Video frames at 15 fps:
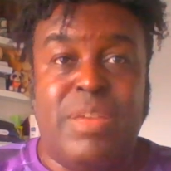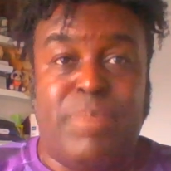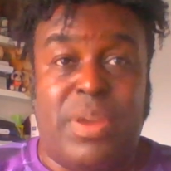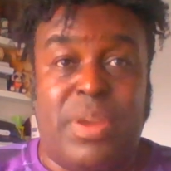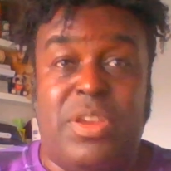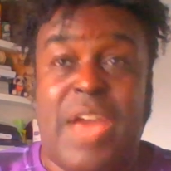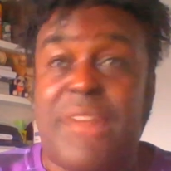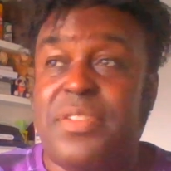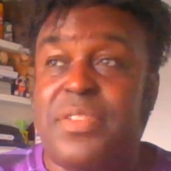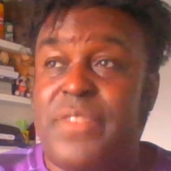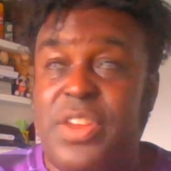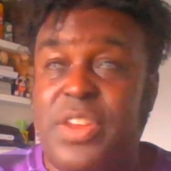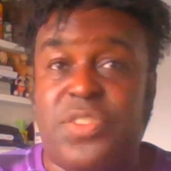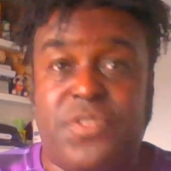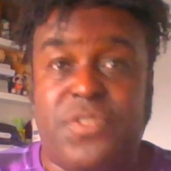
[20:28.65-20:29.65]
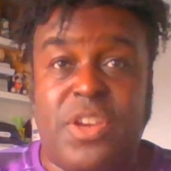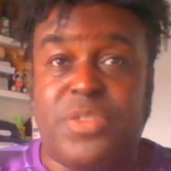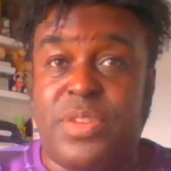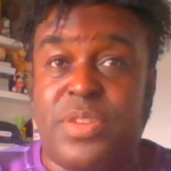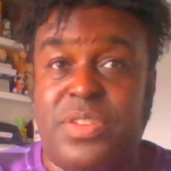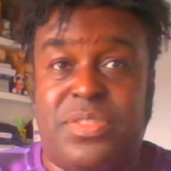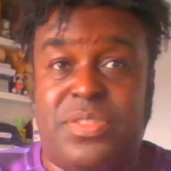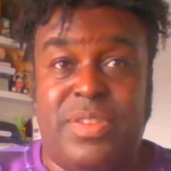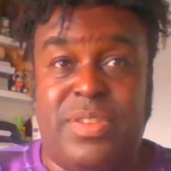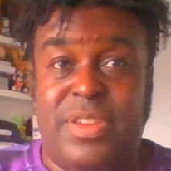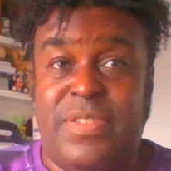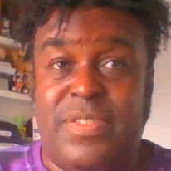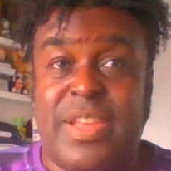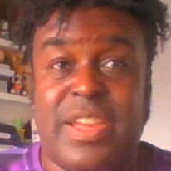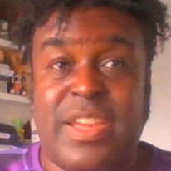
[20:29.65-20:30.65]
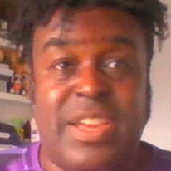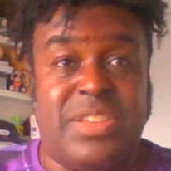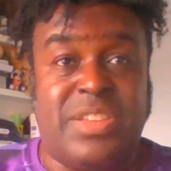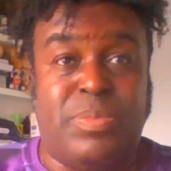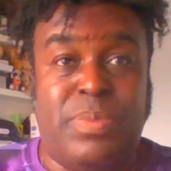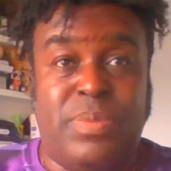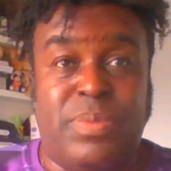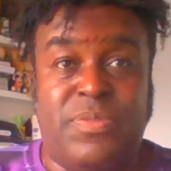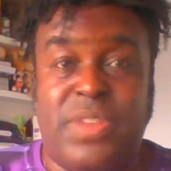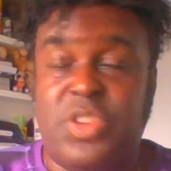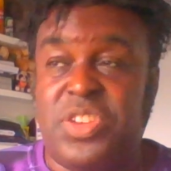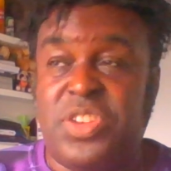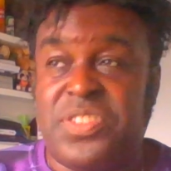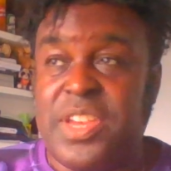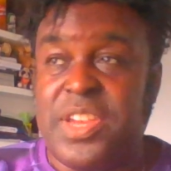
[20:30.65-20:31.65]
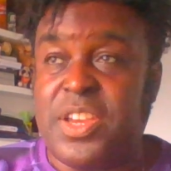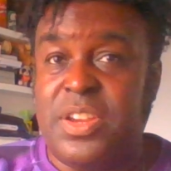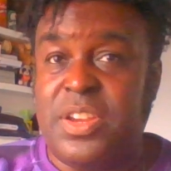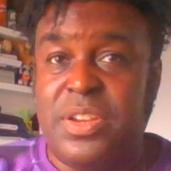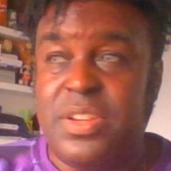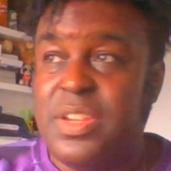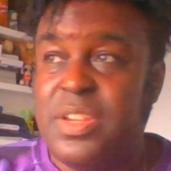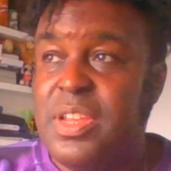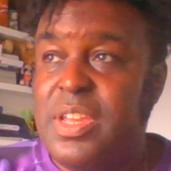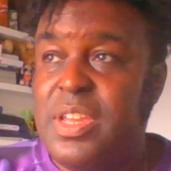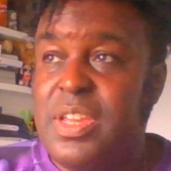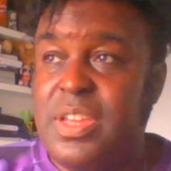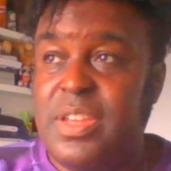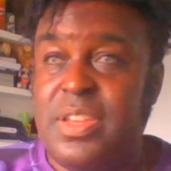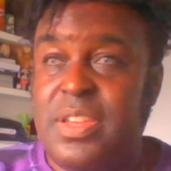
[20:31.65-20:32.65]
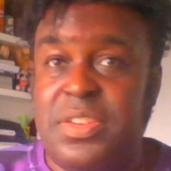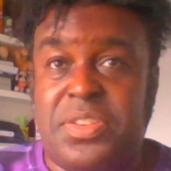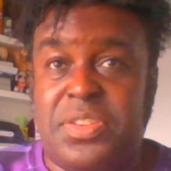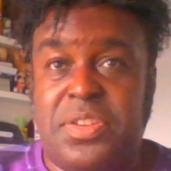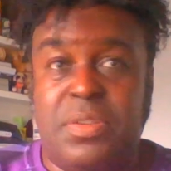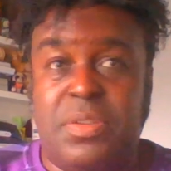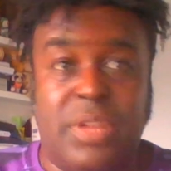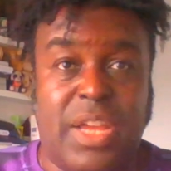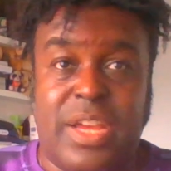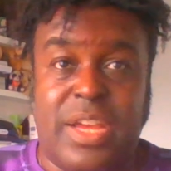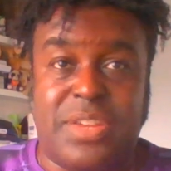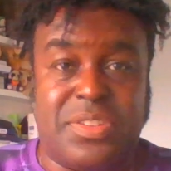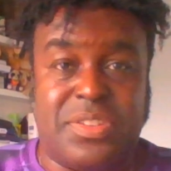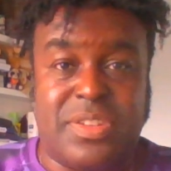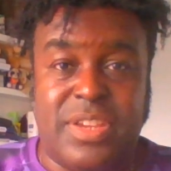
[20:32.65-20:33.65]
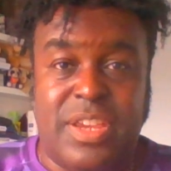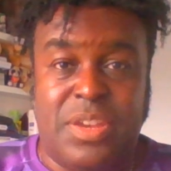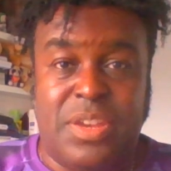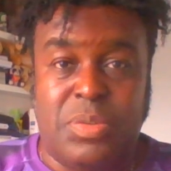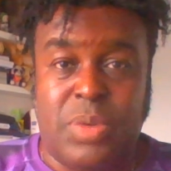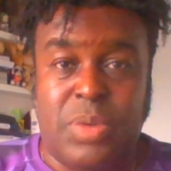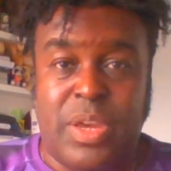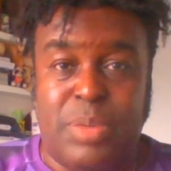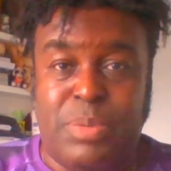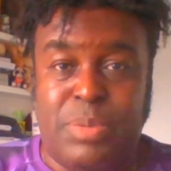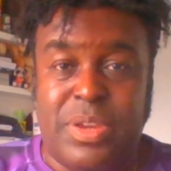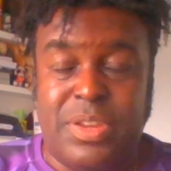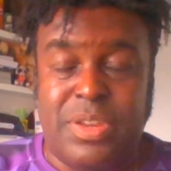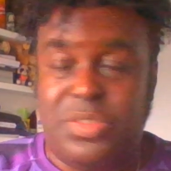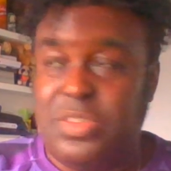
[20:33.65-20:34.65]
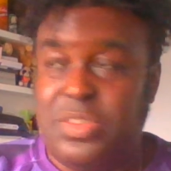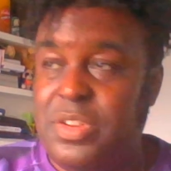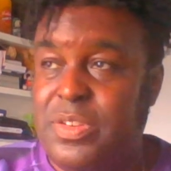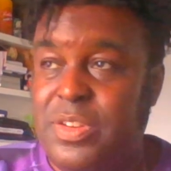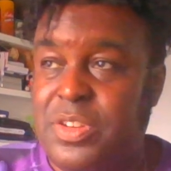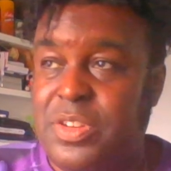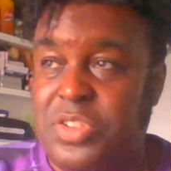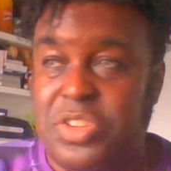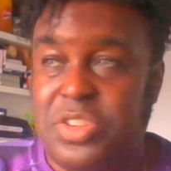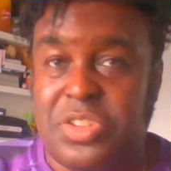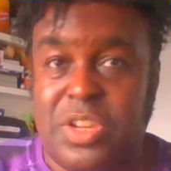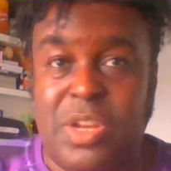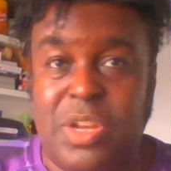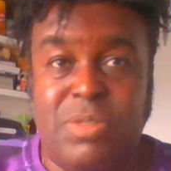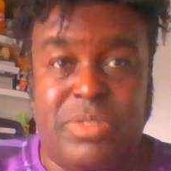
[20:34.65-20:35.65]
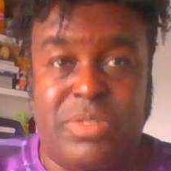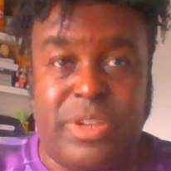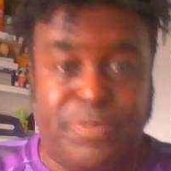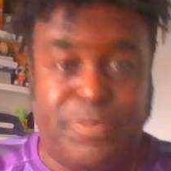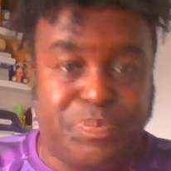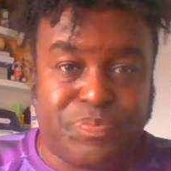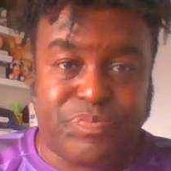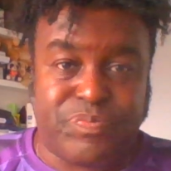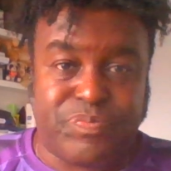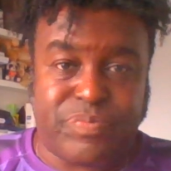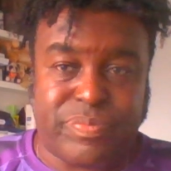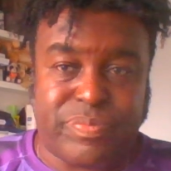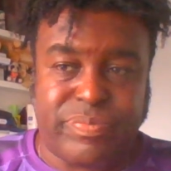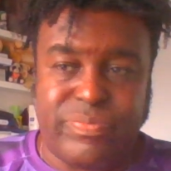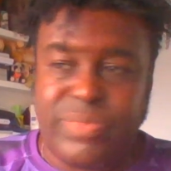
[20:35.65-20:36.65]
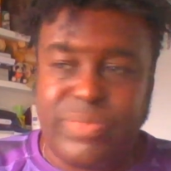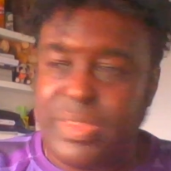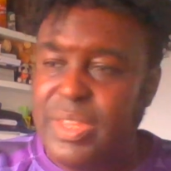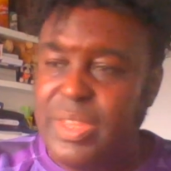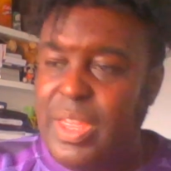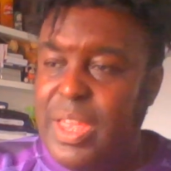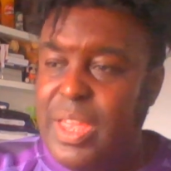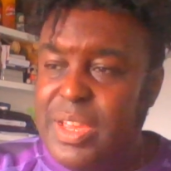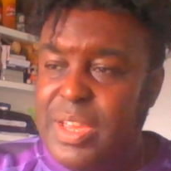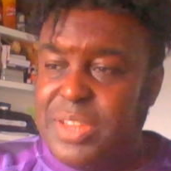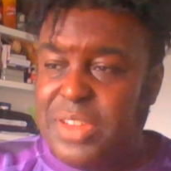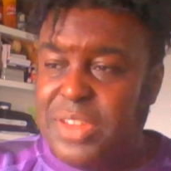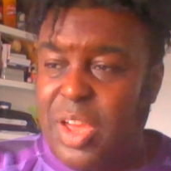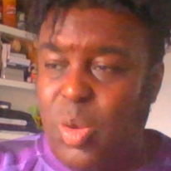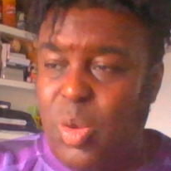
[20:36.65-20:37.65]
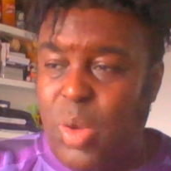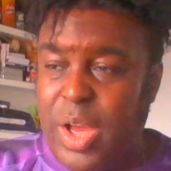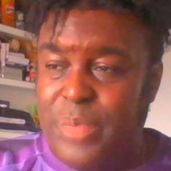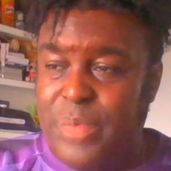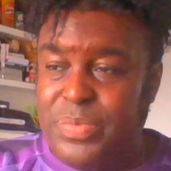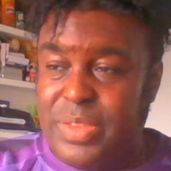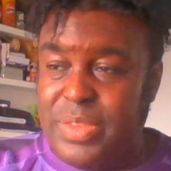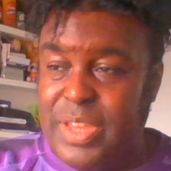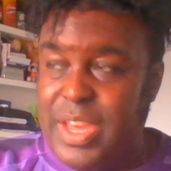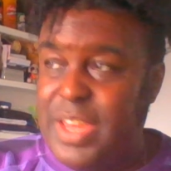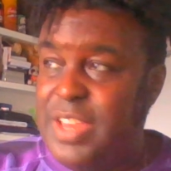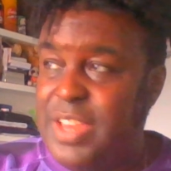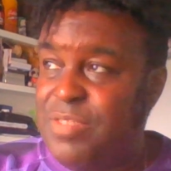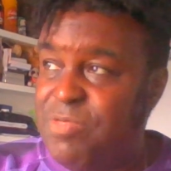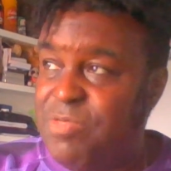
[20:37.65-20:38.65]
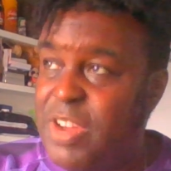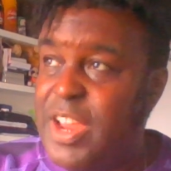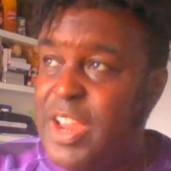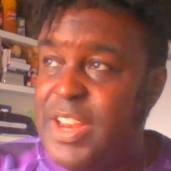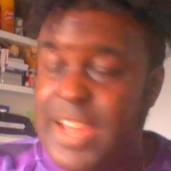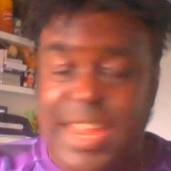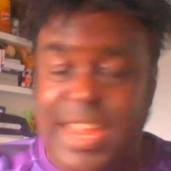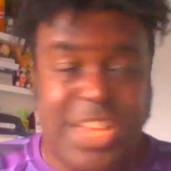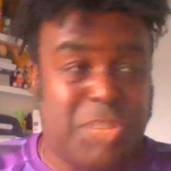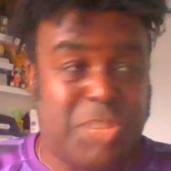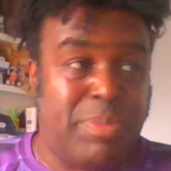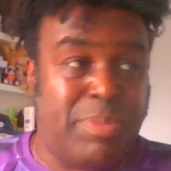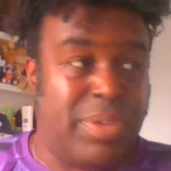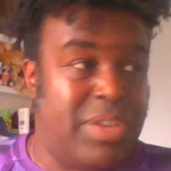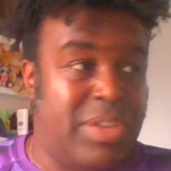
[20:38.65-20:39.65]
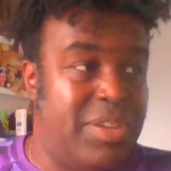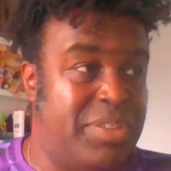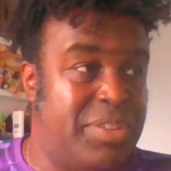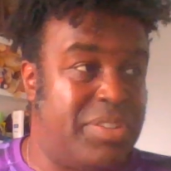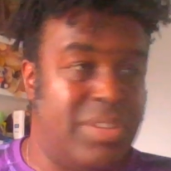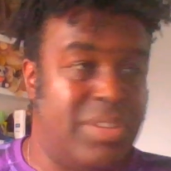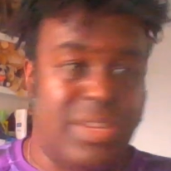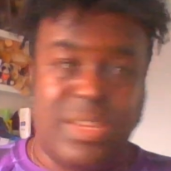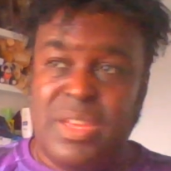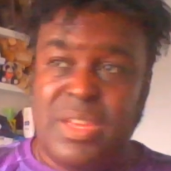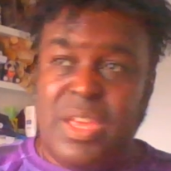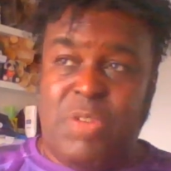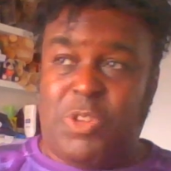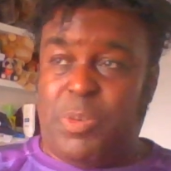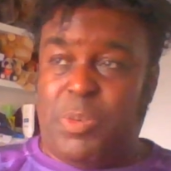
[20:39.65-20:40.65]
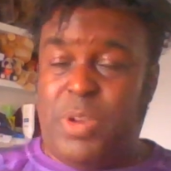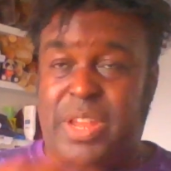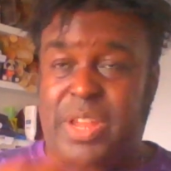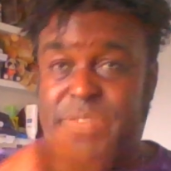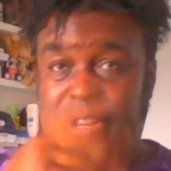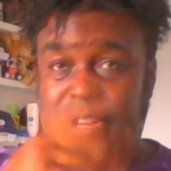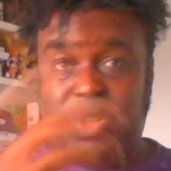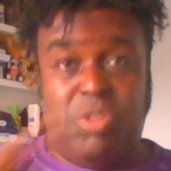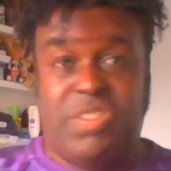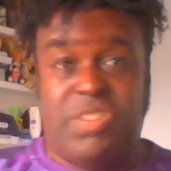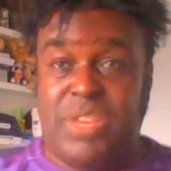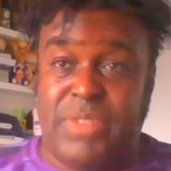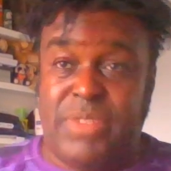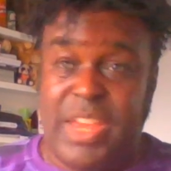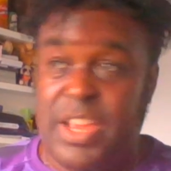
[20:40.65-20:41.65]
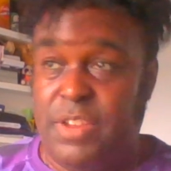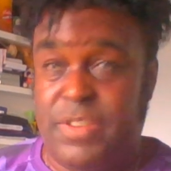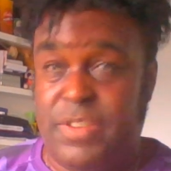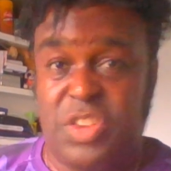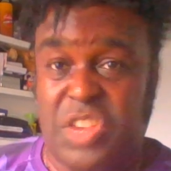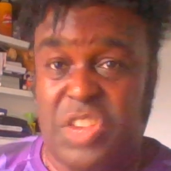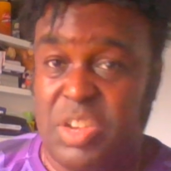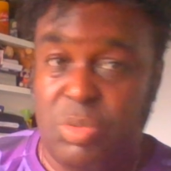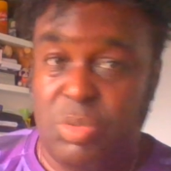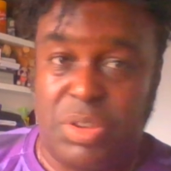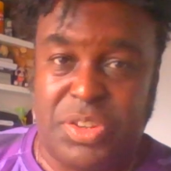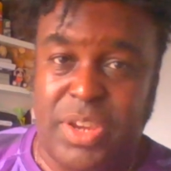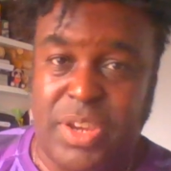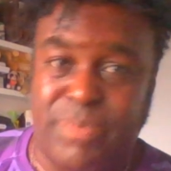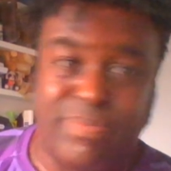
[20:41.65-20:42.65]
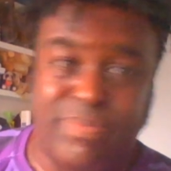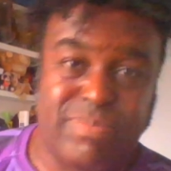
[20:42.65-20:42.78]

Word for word: But you have to finish first because in that case, finishing second is still last in a way because you're just a loser. So yeah, he's right in that aspect, because what's the point of having a two-team league and you finish second all the time?